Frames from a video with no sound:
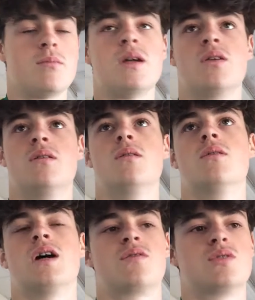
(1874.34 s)
Men
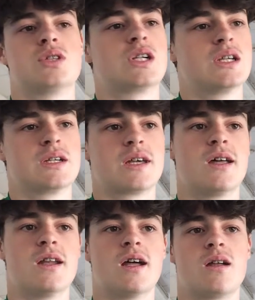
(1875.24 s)
averagely
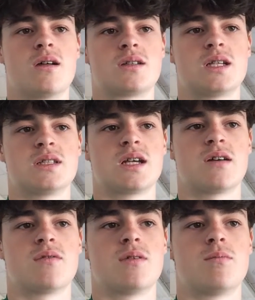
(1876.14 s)
again tend to
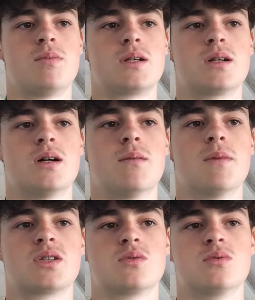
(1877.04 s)
have bigger
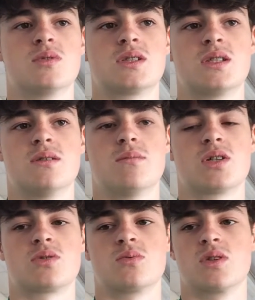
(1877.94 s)
muscles, and
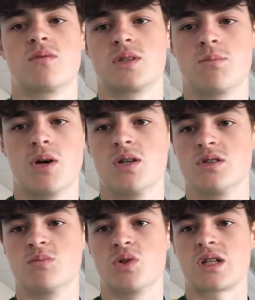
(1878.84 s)
muscles obviously
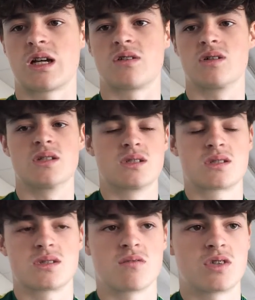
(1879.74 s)
burns more calories
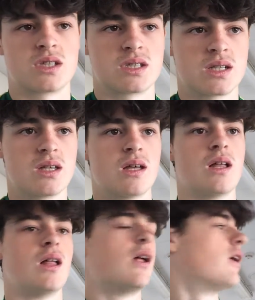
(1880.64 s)
because obviously
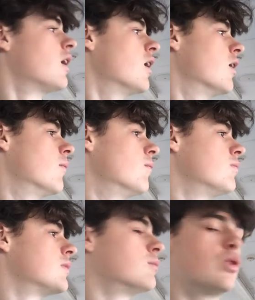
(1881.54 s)

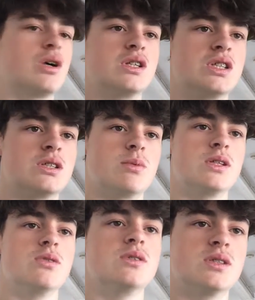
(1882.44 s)
more energy to be
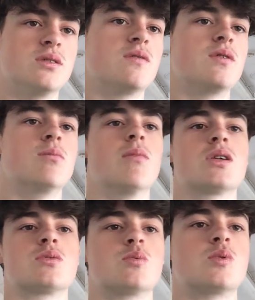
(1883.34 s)
used in the
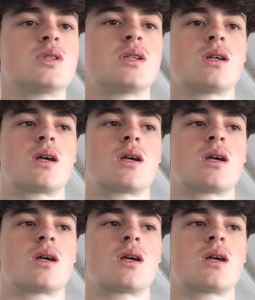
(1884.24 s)
muscles.